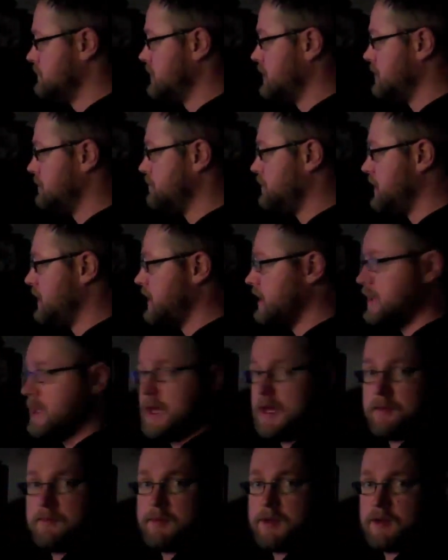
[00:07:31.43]
going to play a
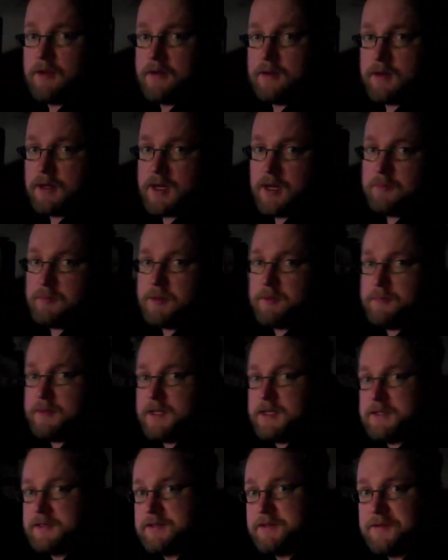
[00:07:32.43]
game here in a couple of
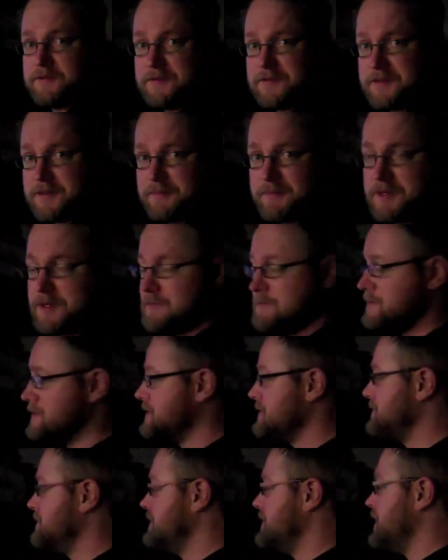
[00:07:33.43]
minutes as soon as I'm done with
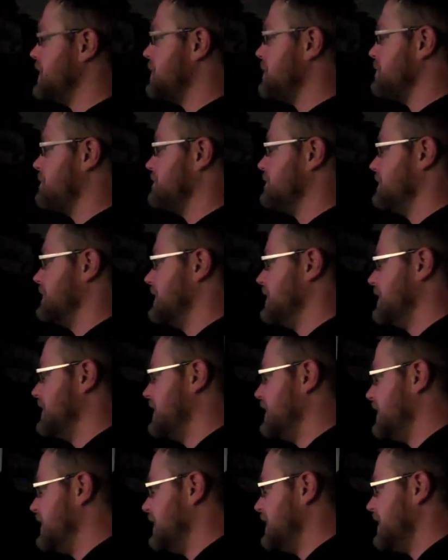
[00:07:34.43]
this video.
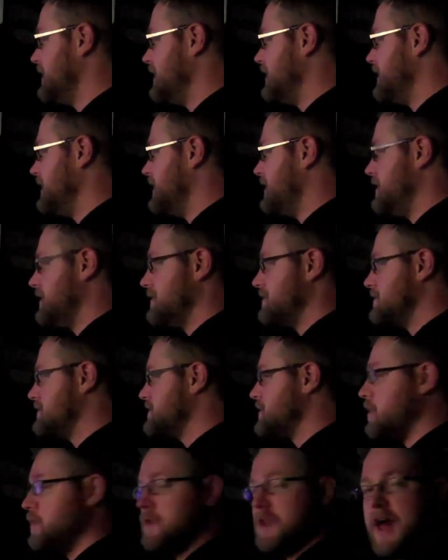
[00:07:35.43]

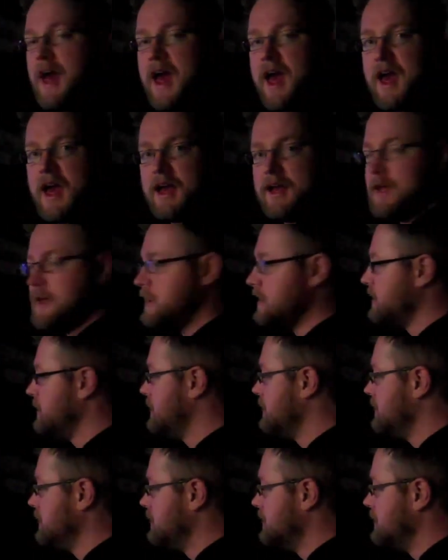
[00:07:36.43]
There's no lag,
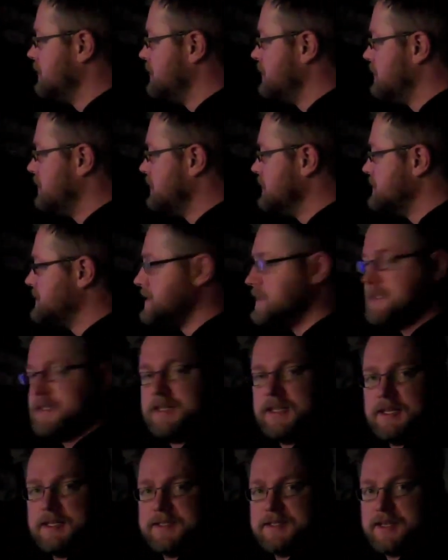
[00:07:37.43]
it's
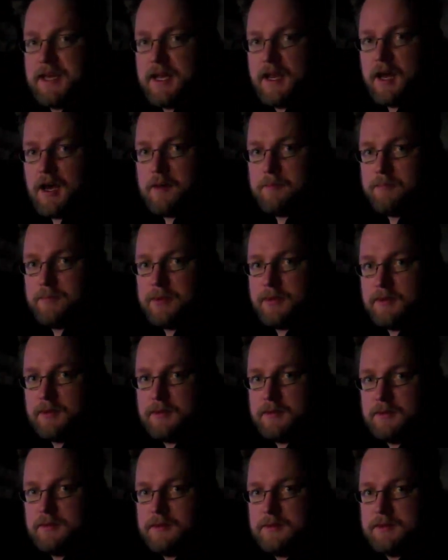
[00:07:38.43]
easy to set up,
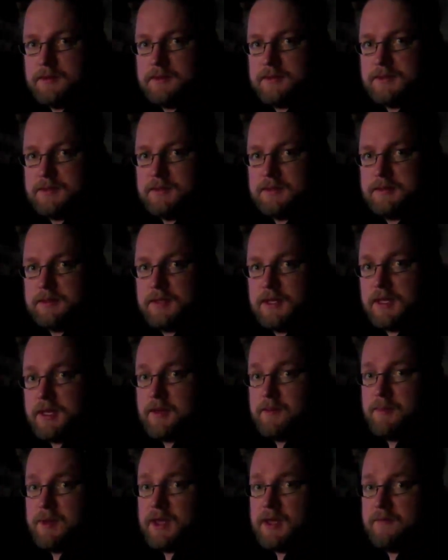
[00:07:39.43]
it
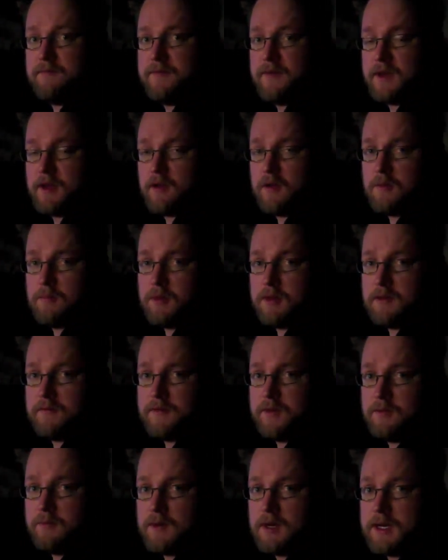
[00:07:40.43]
can be configurable
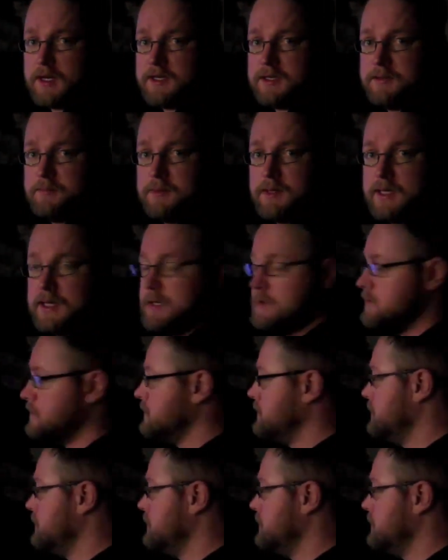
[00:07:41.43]
if you want it to be.